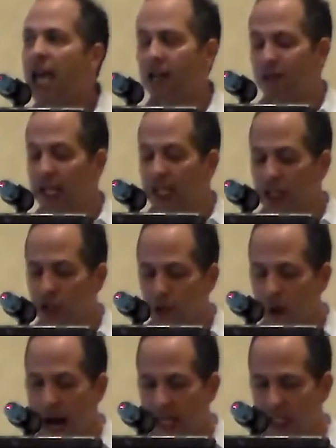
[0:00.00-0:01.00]
And if I
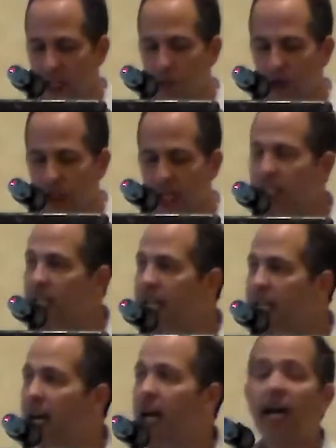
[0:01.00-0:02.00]
contrasted, which I
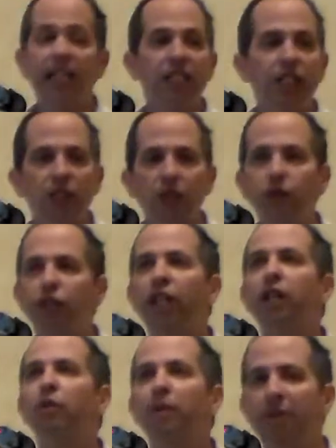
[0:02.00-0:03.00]
did, I still
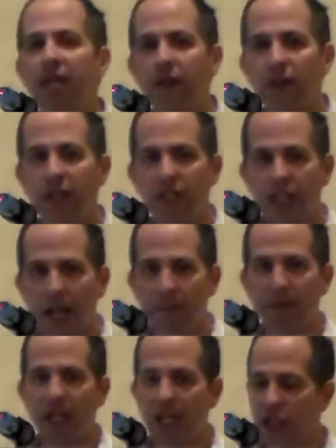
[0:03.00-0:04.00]
didn't repeat the
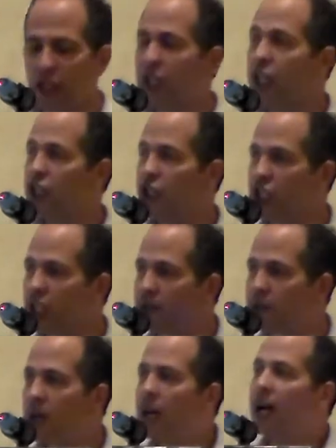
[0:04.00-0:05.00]
examination in
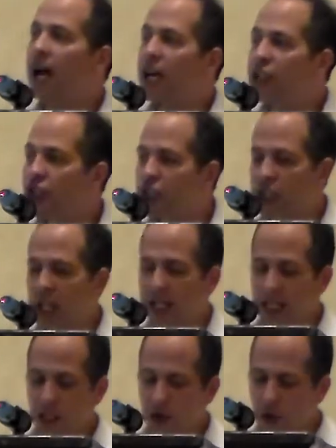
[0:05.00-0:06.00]
chief. I just
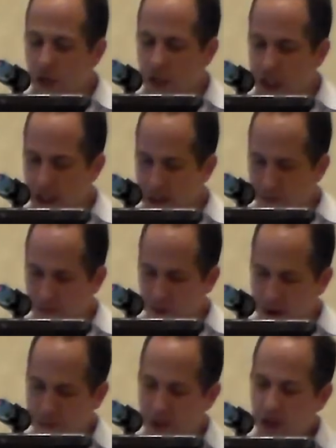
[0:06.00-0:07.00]
said he couldn't see him
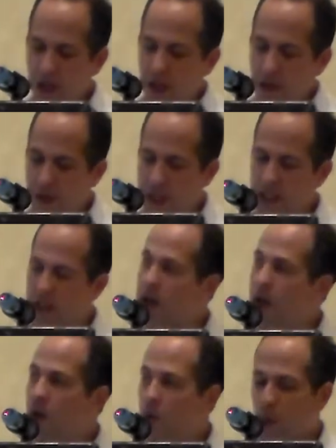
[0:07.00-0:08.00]
from the
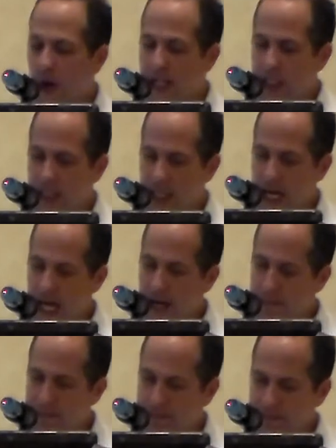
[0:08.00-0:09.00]
waist
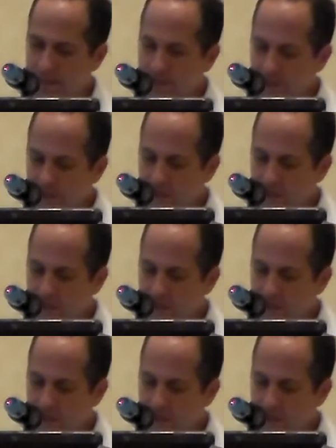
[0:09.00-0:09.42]
up.